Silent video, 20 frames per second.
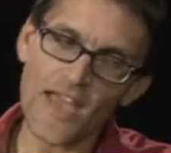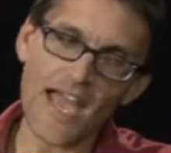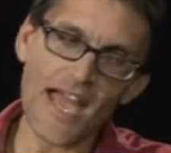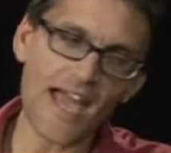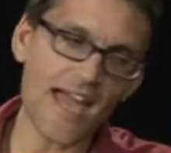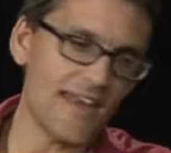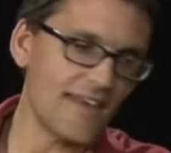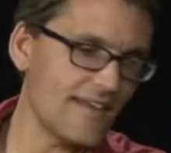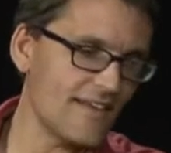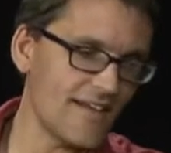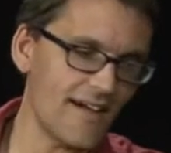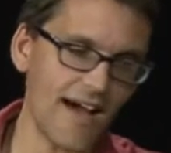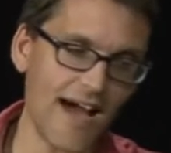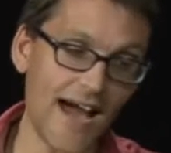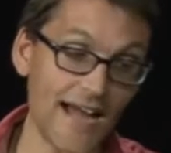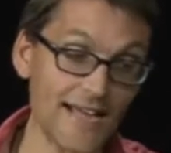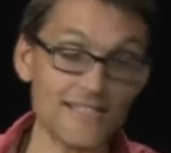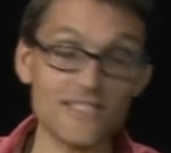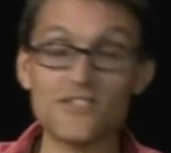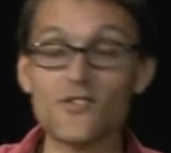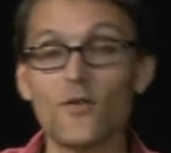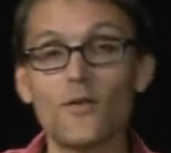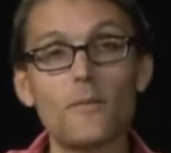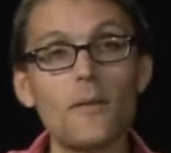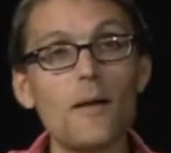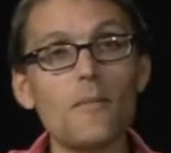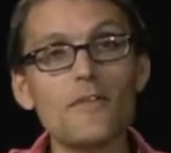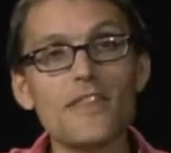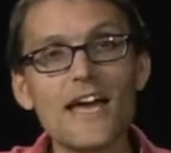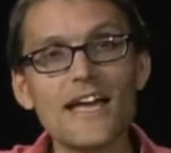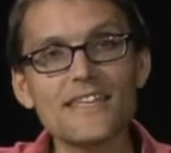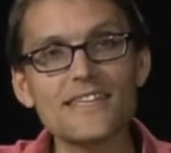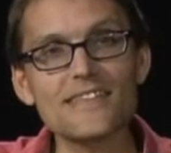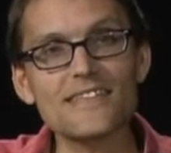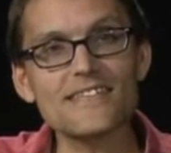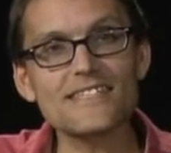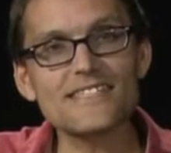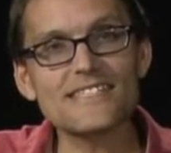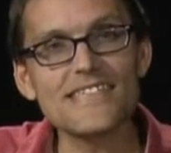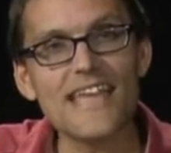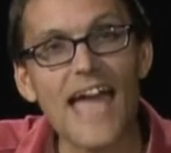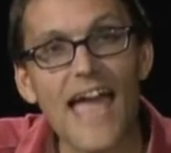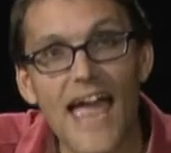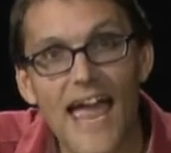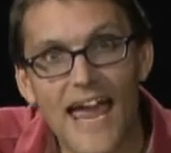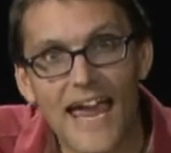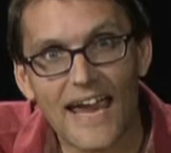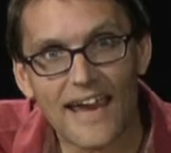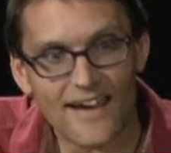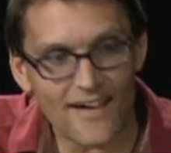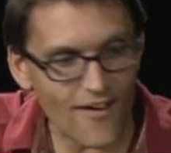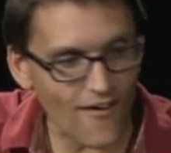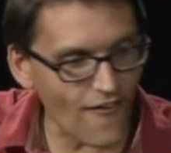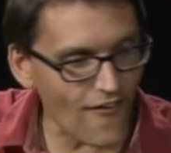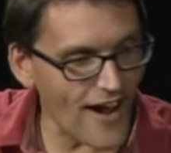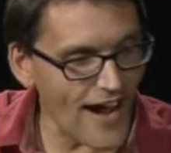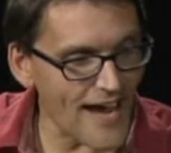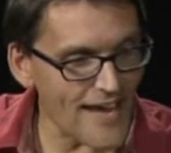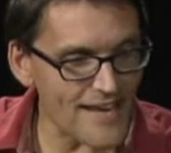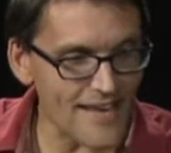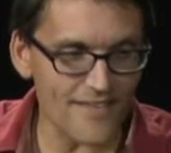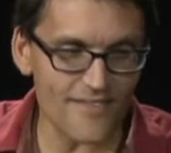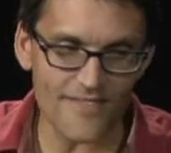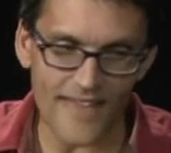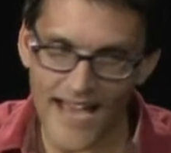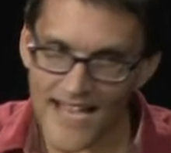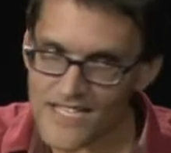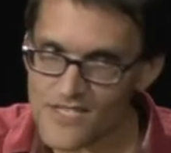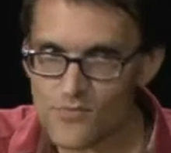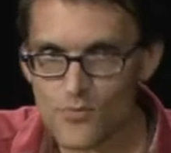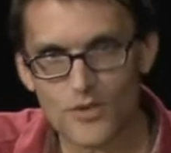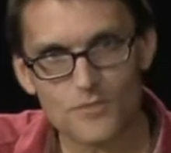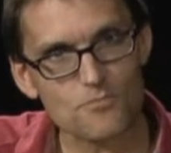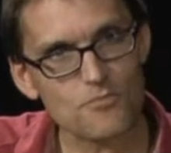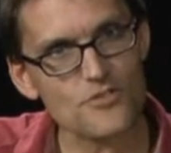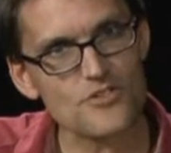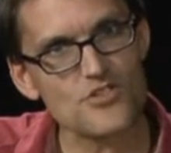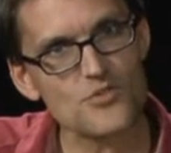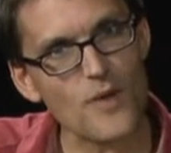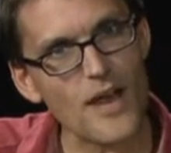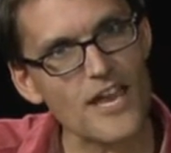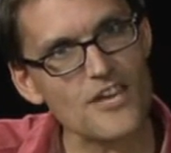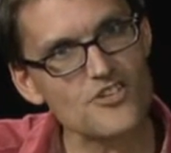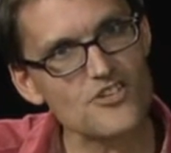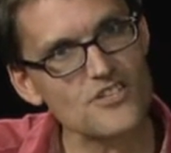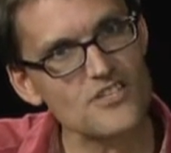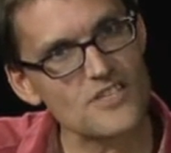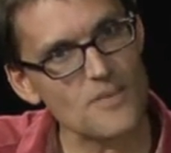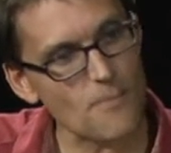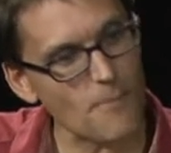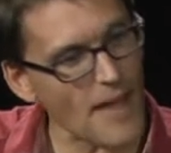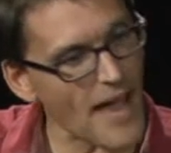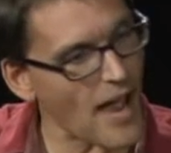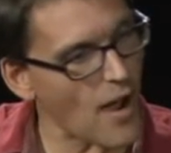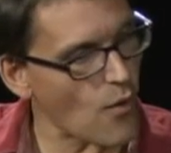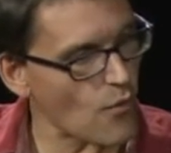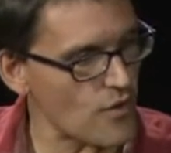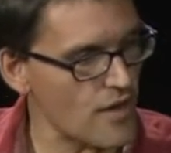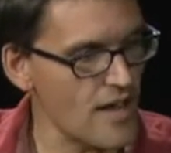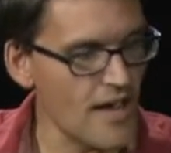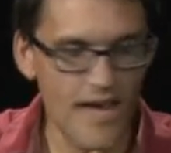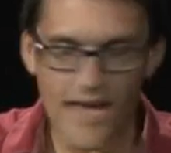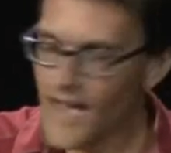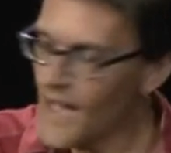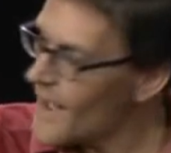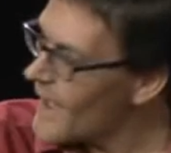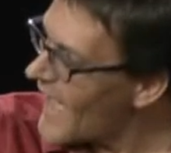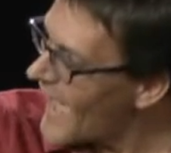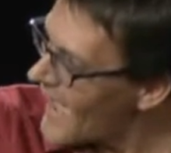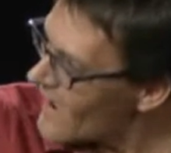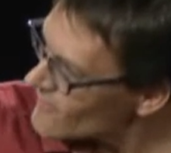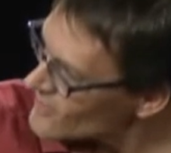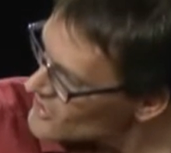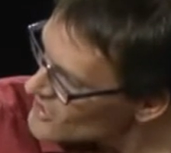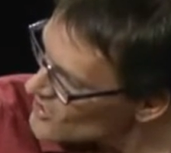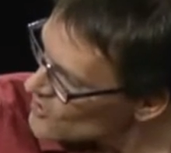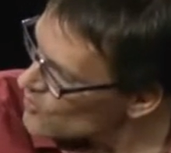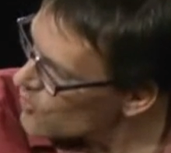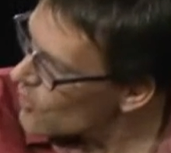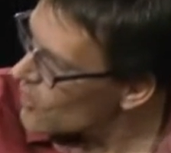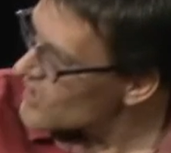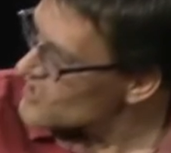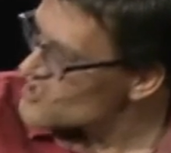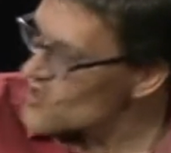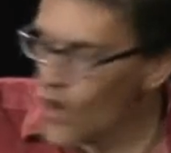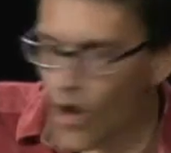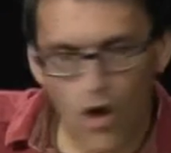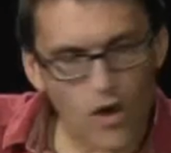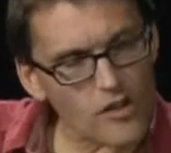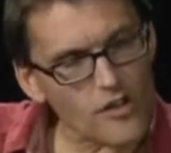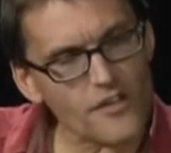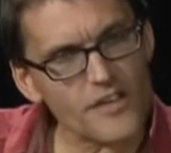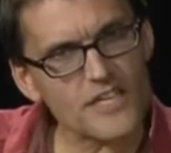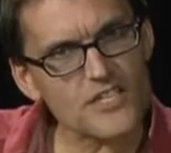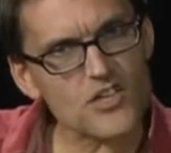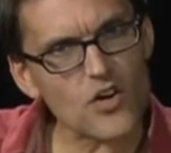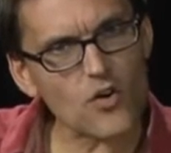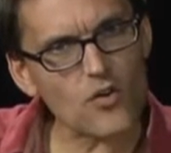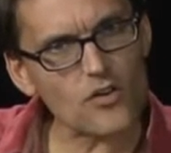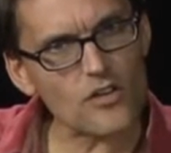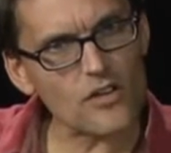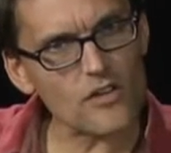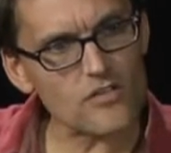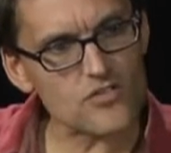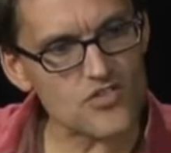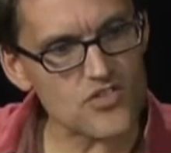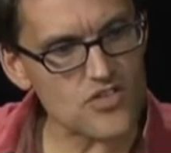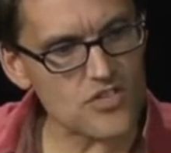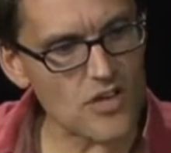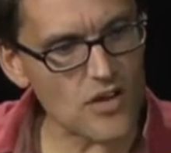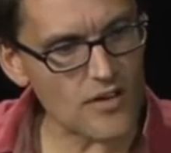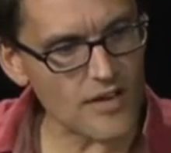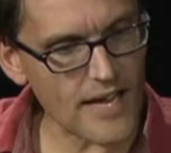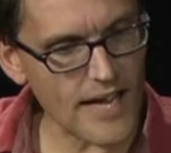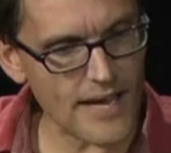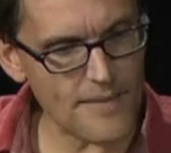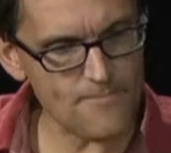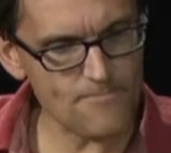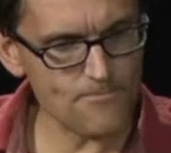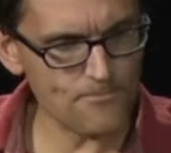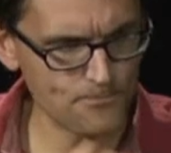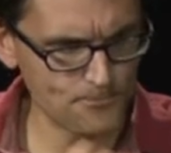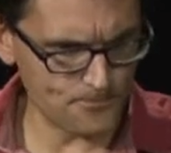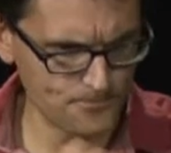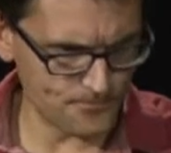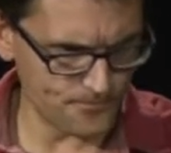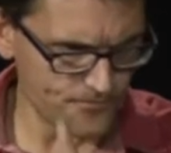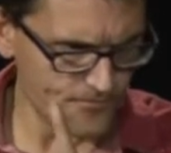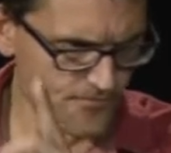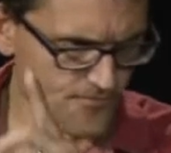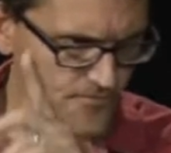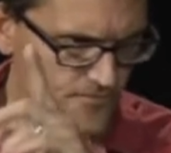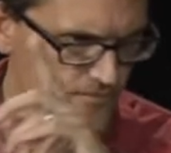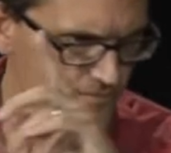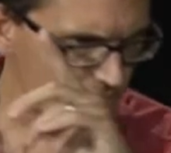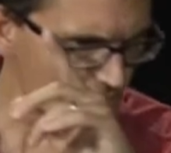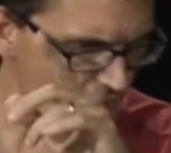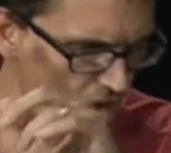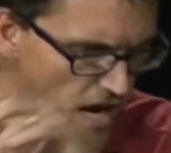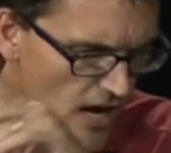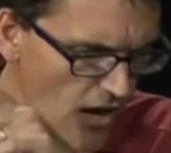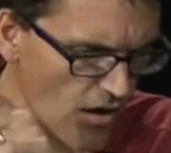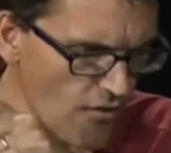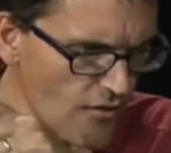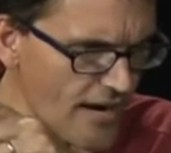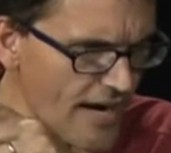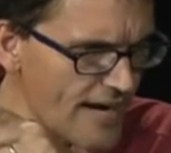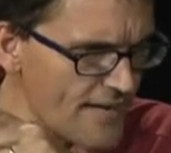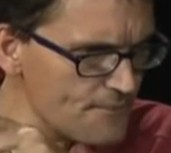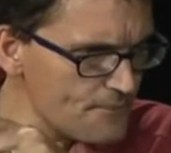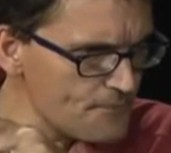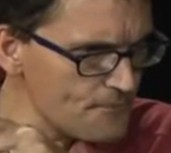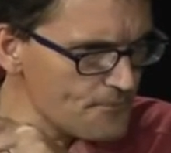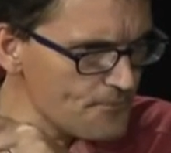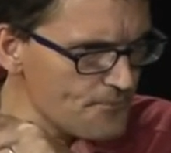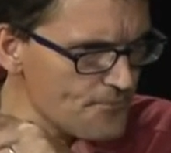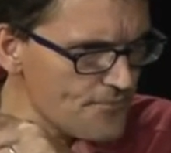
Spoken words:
And I can still remember that to this day, all right? That's what persuasion is about, having to cross all of these hurdles, okay? All right.